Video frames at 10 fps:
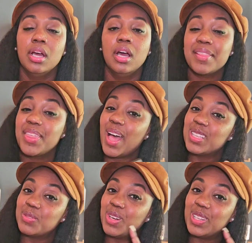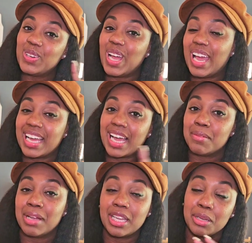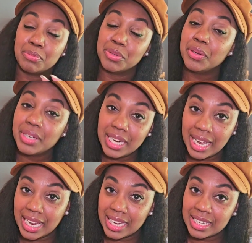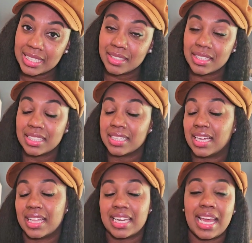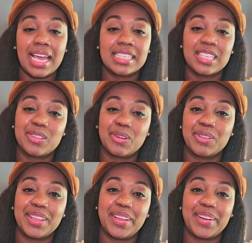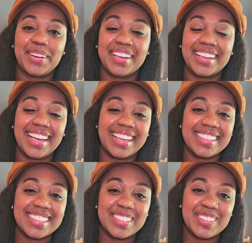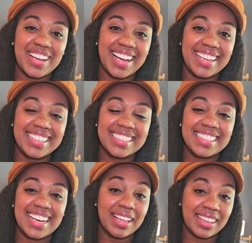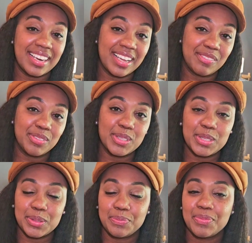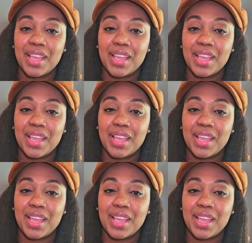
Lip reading: But that's one little hack, my little beauty hack that I had to throw in there in case you guys find that helpful too.